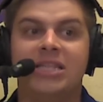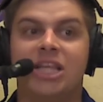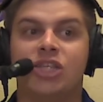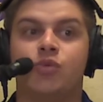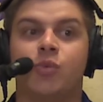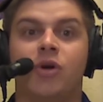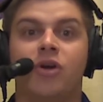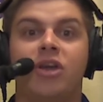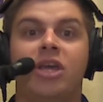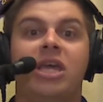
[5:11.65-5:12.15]
That's
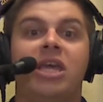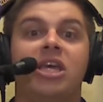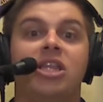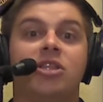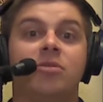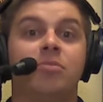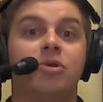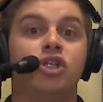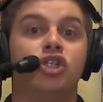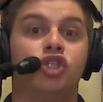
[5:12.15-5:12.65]
where he hit
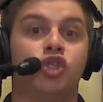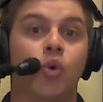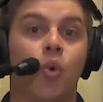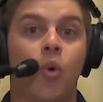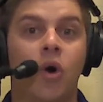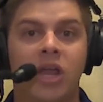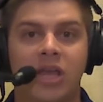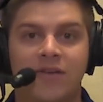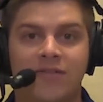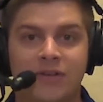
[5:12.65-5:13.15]
the
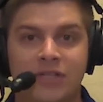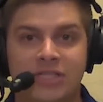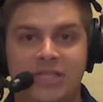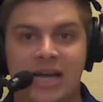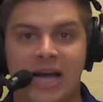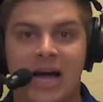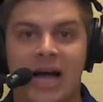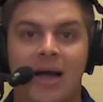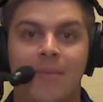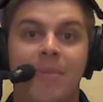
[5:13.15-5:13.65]
majority of his
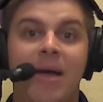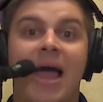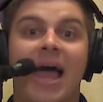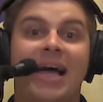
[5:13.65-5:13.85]
time